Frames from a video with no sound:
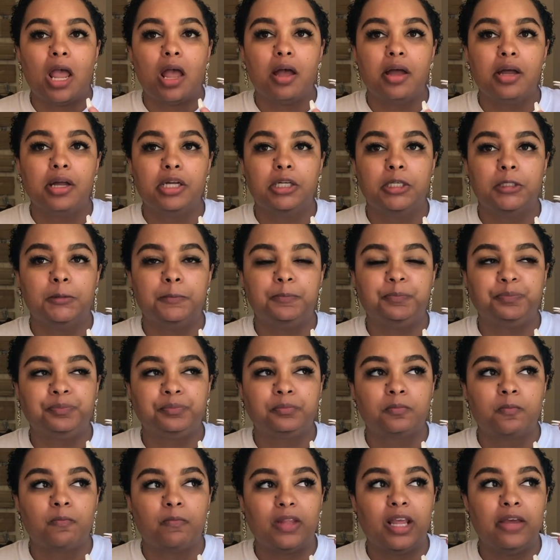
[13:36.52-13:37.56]

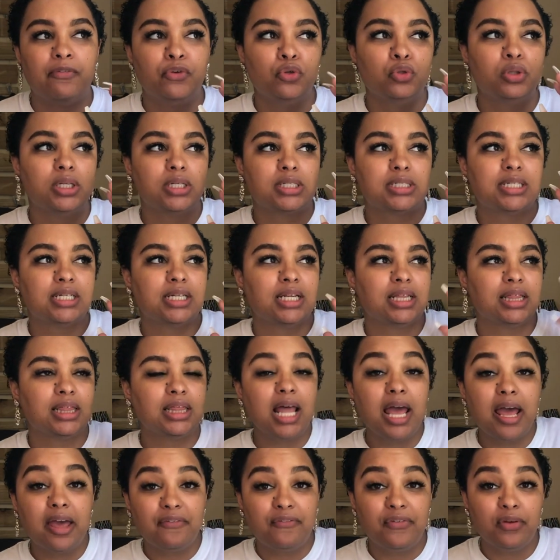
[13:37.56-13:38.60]
If you look to the
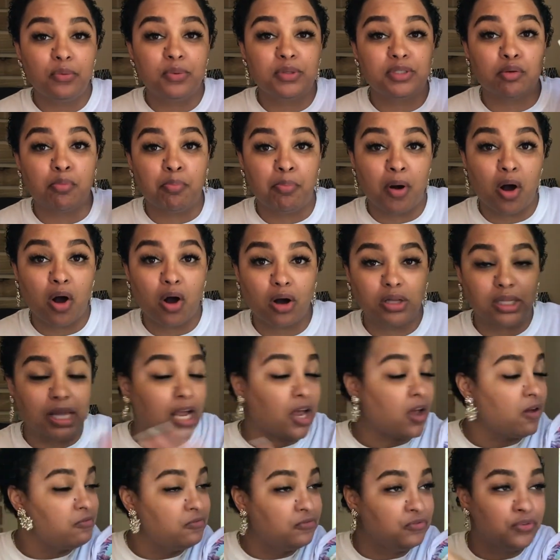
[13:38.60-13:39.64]
left, it was a bar,
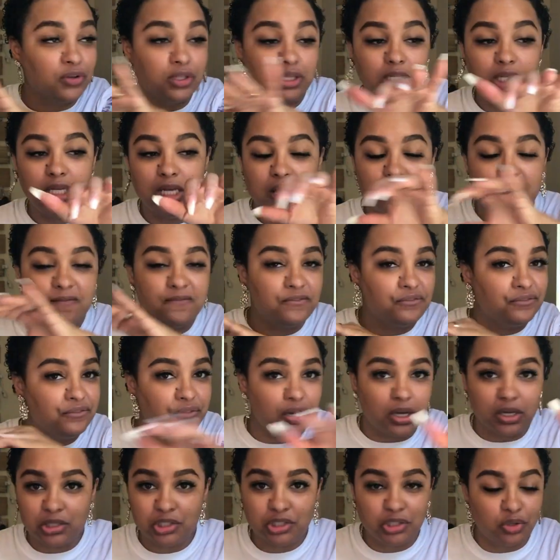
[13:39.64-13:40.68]
like a fully
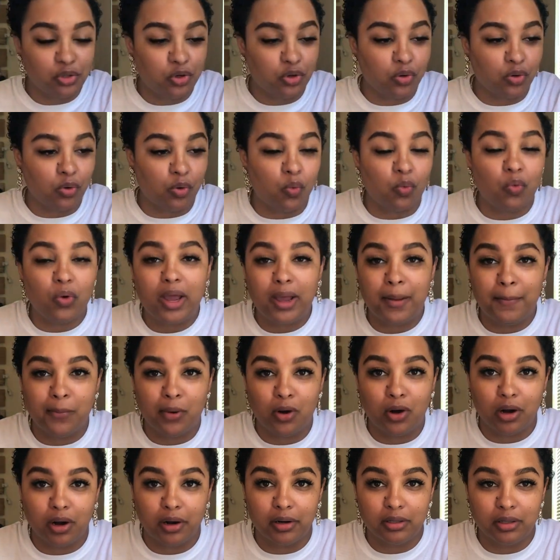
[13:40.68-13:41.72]
functional wet
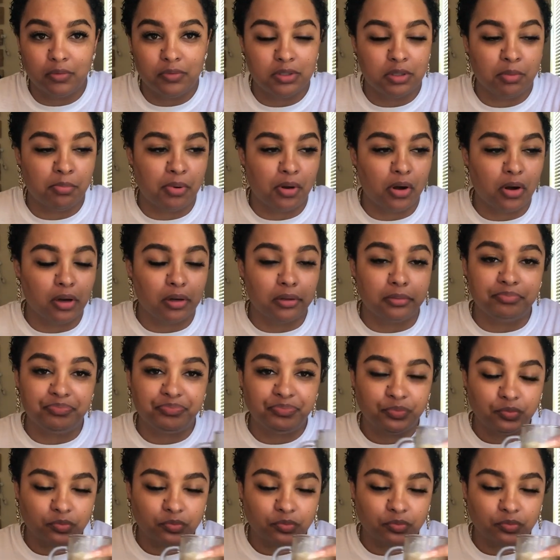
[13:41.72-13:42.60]
bar. It was a bar.